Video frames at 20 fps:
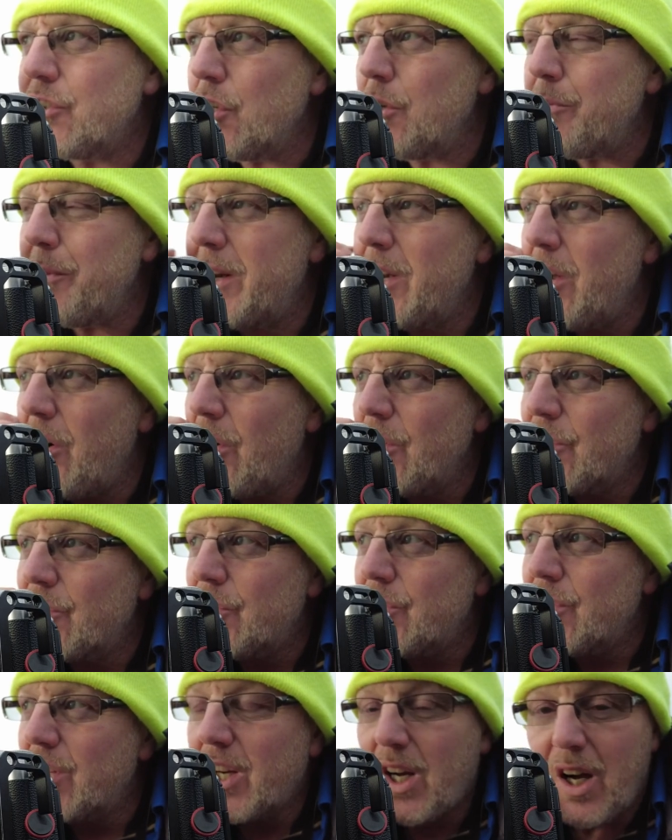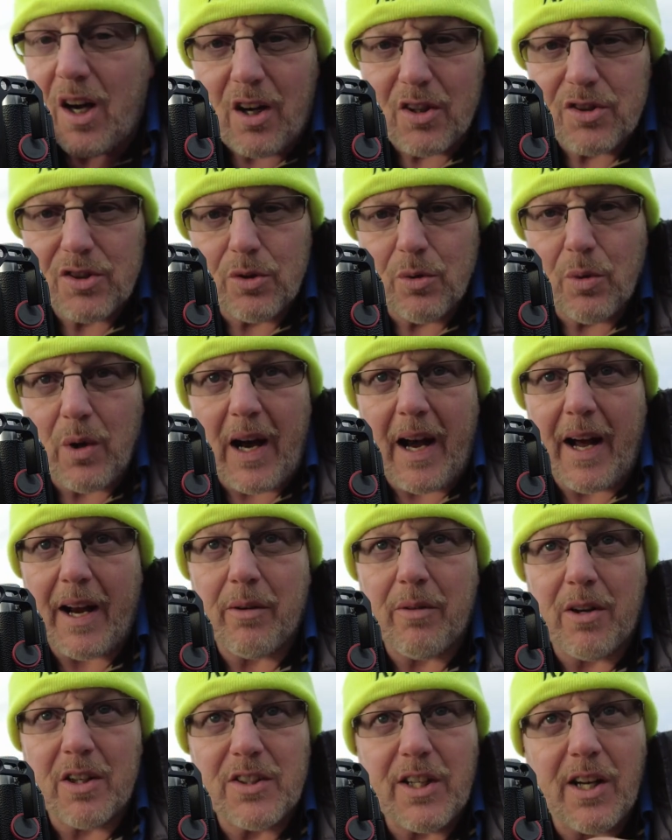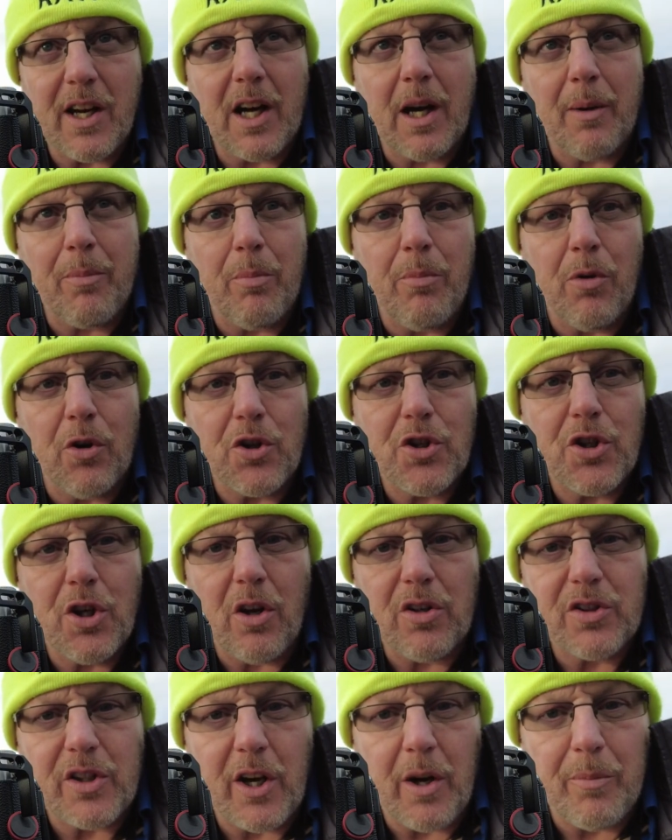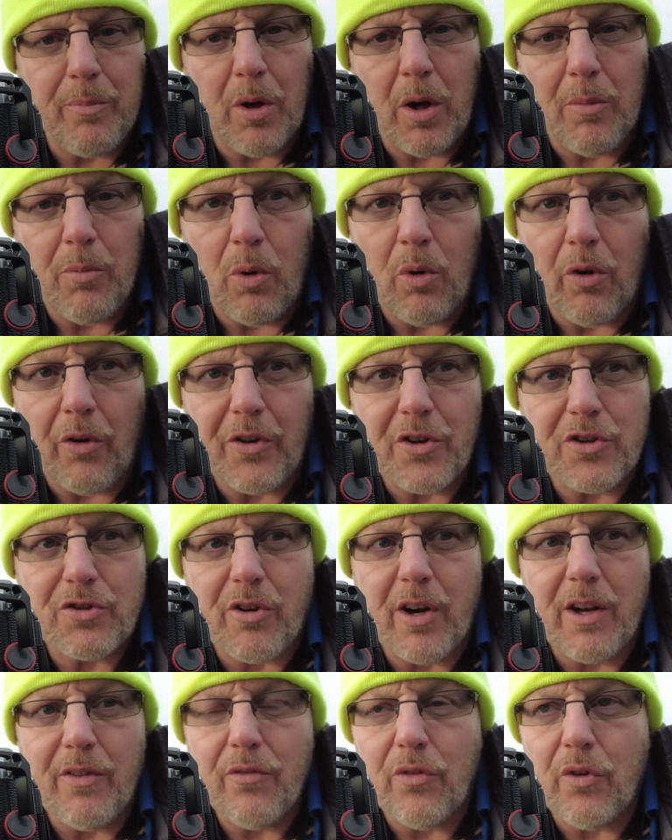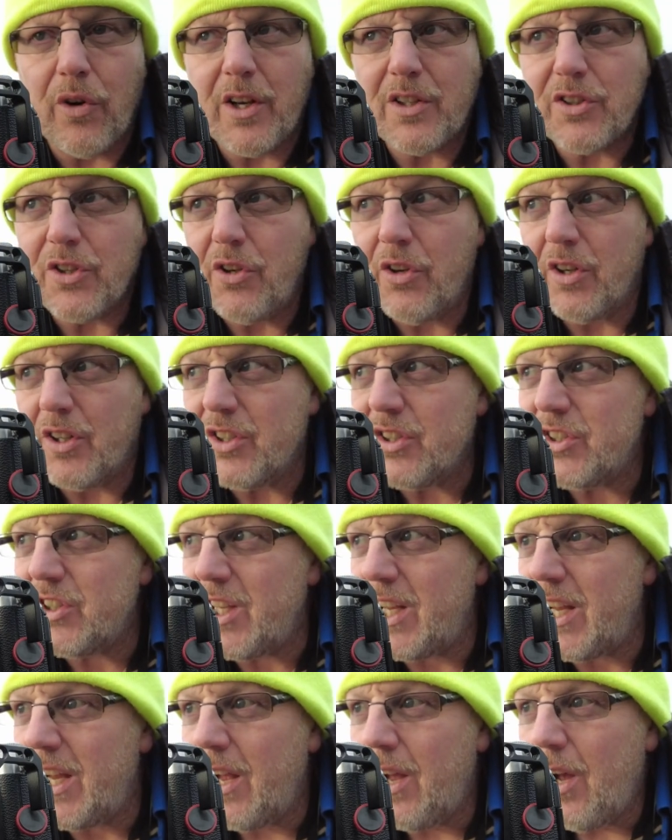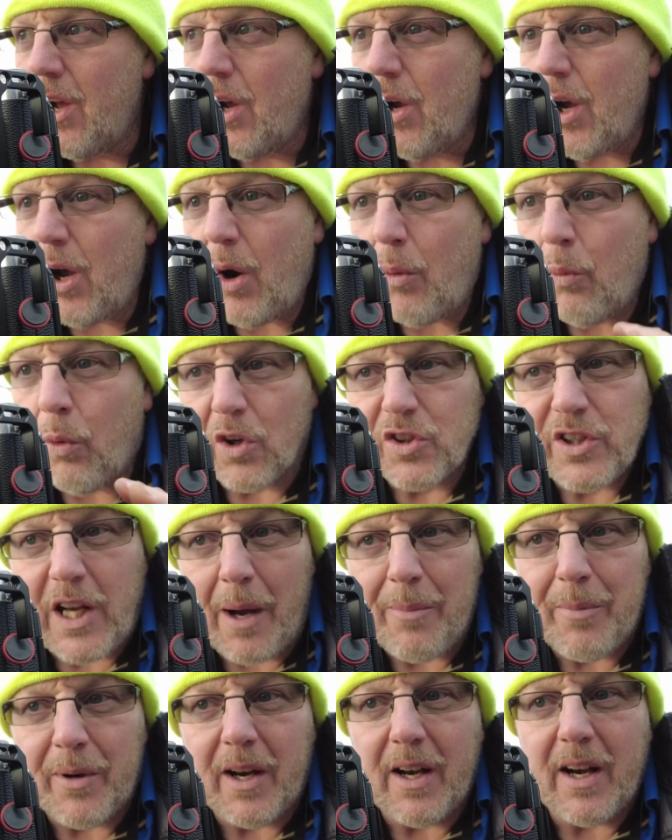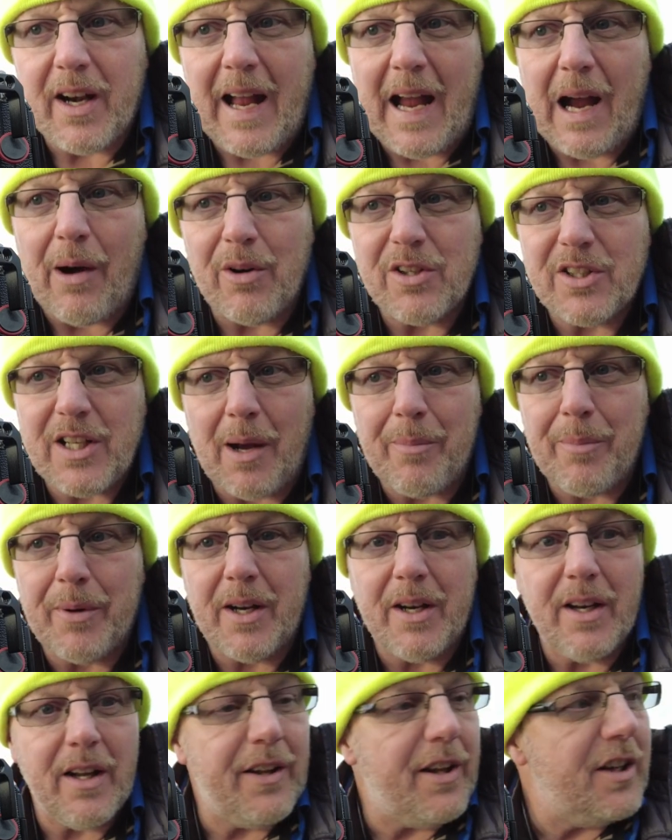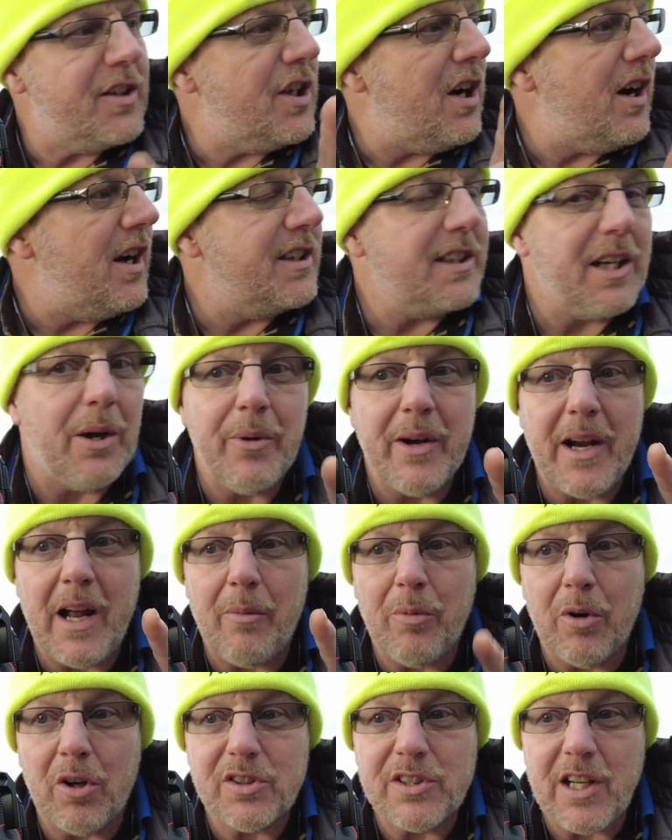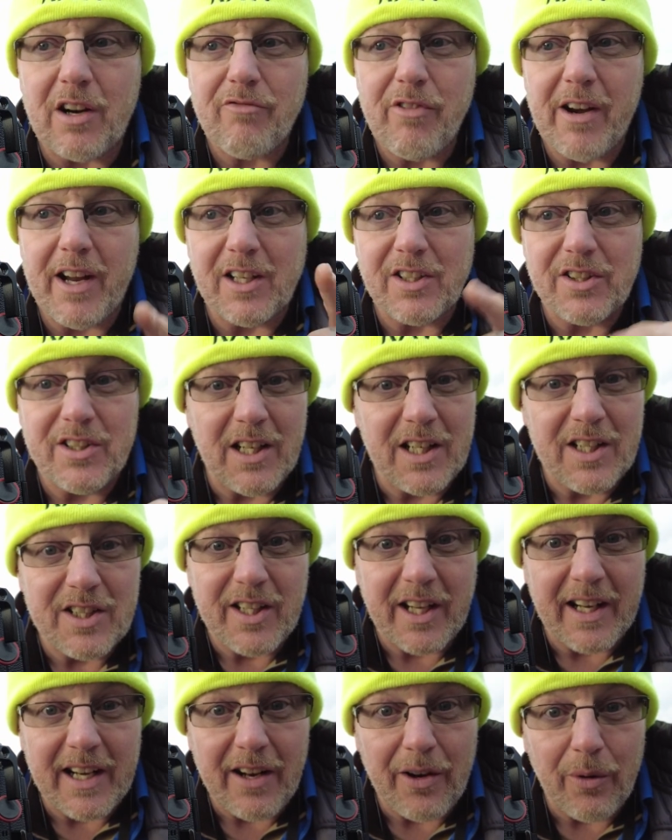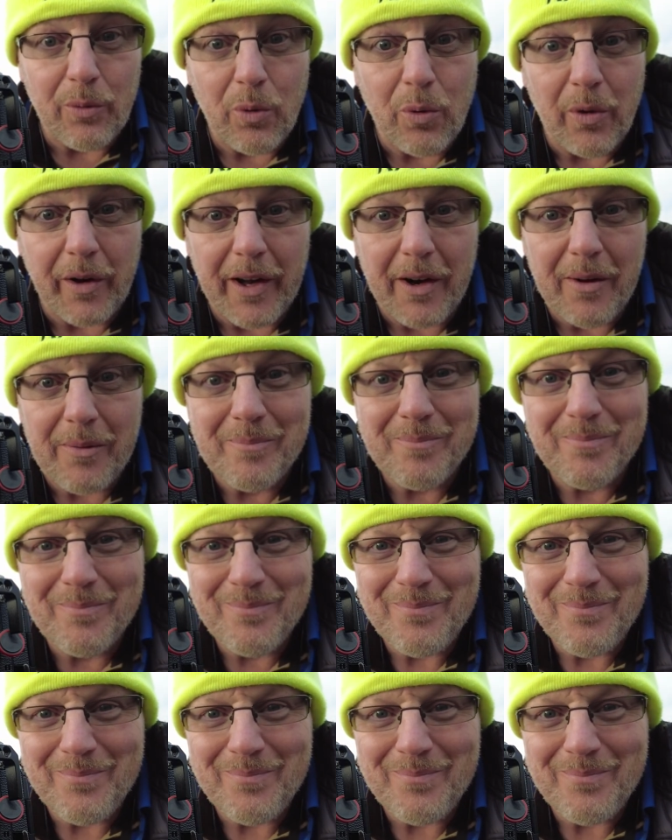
zoom in onto the castle, and I'm going to take a couple more shots, and I'll put them all on the screen for you so you can see what's happening and how it's happening. And the tide's going out because that ring's nearly sticking out the water now.